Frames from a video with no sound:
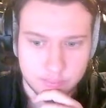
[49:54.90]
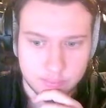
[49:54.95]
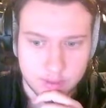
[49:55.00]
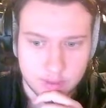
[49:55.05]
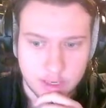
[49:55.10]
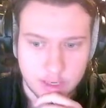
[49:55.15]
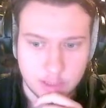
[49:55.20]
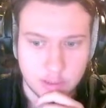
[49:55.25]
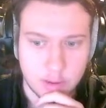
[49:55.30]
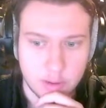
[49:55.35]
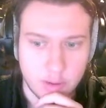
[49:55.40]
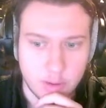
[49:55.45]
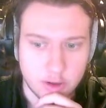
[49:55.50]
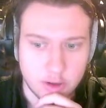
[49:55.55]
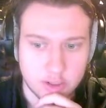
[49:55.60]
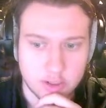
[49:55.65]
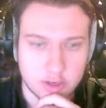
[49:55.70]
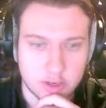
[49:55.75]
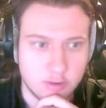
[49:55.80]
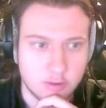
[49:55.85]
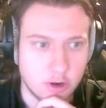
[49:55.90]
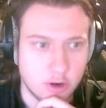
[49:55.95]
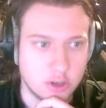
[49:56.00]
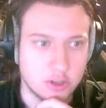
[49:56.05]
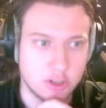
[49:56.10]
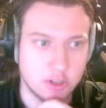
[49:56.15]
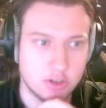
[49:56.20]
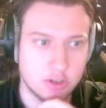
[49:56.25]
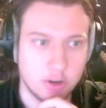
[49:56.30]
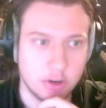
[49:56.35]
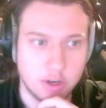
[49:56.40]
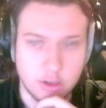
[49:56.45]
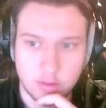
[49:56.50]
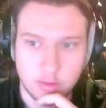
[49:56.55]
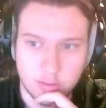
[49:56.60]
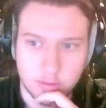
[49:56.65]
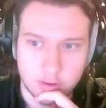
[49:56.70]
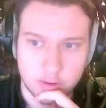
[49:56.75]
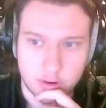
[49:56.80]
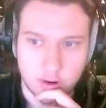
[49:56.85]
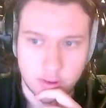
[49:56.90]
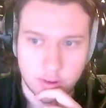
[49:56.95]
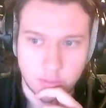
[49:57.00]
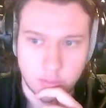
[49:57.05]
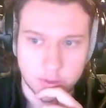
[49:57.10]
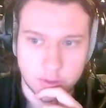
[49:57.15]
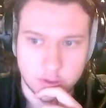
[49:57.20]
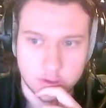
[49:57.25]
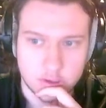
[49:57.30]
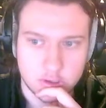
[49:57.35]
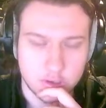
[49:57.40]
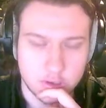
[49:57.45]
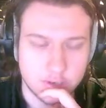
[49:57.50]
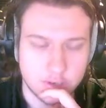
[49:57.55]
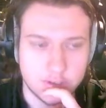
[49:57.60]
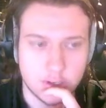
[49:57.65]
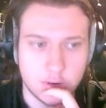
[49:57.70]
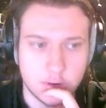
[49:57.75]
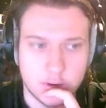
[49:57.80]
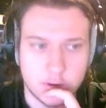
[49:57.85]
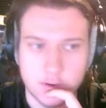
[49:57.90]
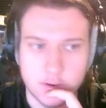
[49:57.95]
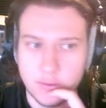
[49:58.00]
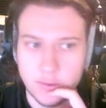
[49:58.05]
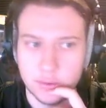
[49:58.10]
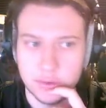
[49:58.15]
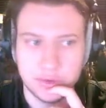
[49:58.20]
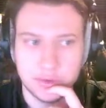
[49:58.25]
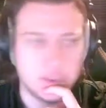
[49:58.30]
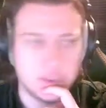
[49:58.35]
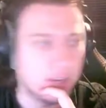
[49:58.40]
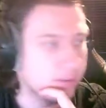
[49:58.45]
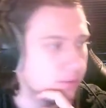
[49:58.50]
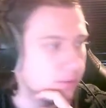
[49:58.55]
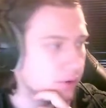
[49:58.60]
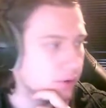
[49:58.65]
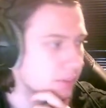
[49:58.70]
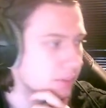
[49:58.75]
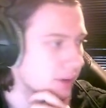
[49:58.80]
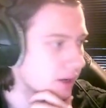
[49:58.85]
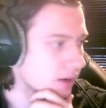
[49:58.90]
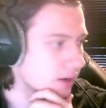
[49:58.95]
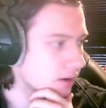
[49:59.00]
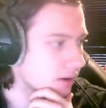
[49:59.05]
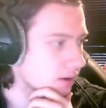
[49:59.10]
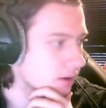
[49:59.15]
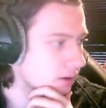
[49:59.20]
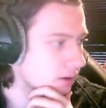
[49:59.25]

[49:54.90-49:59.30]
It's been a while since I've launched it, so I need to figure out which is the correct level to set for the beginning.